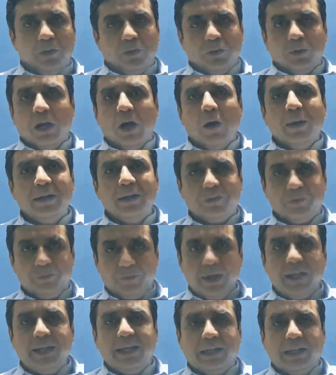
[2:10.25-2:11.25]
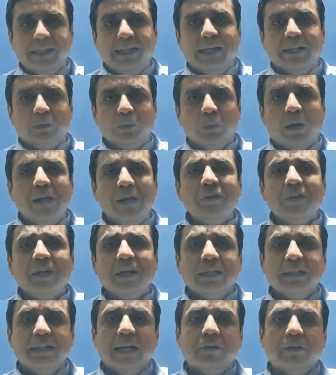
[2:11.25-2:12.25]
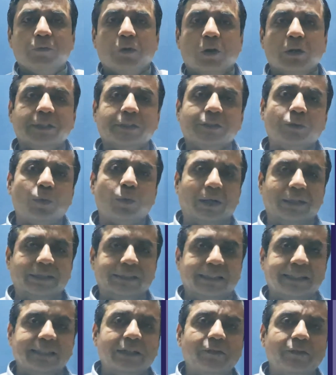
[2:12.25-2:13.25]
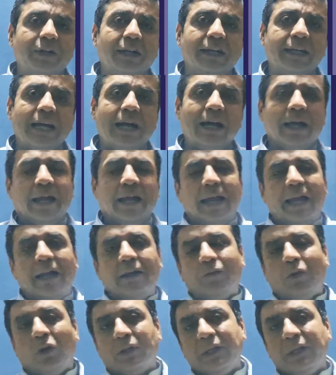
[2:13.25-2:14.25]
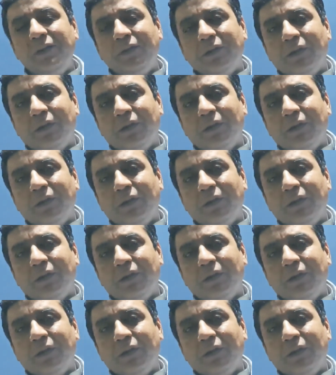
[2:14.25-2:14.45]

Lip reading: So now it's very clear to us that what is qualitative data and what is